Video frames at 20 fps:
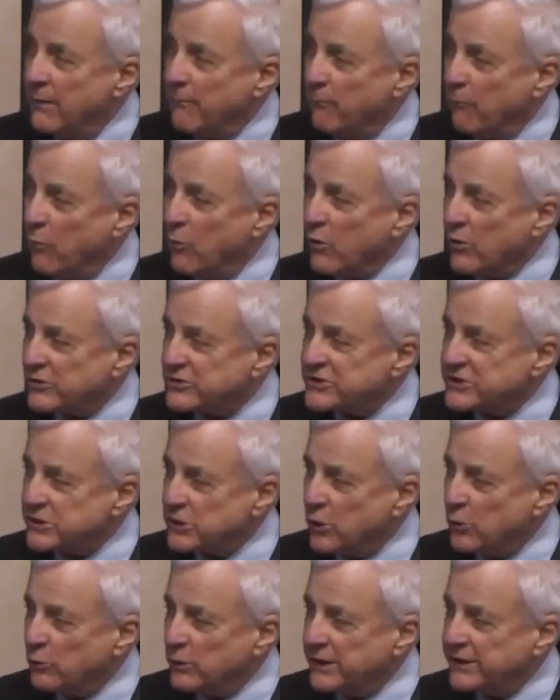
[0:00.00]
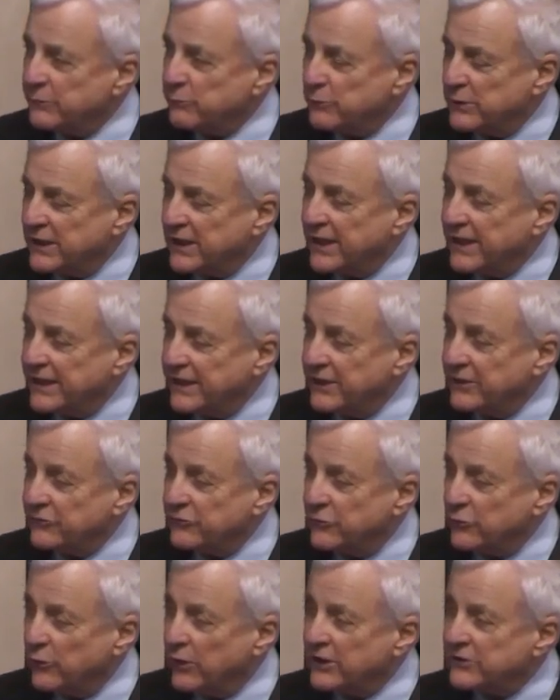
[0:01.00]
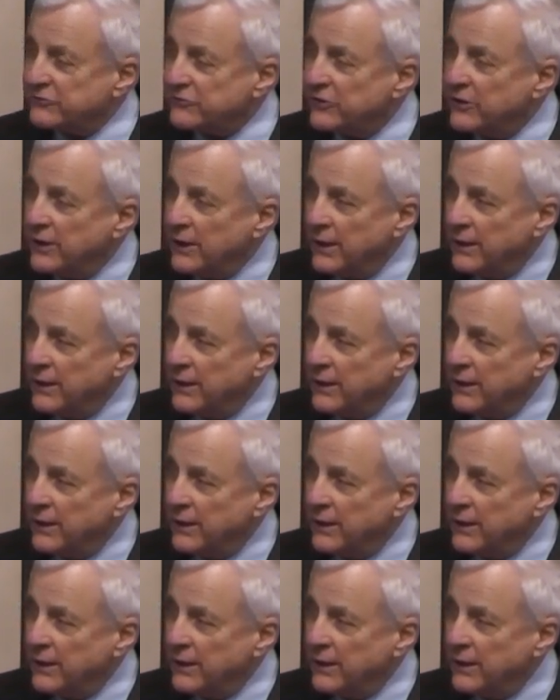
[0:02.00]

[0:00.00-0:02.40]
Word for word: more slowly relating to us,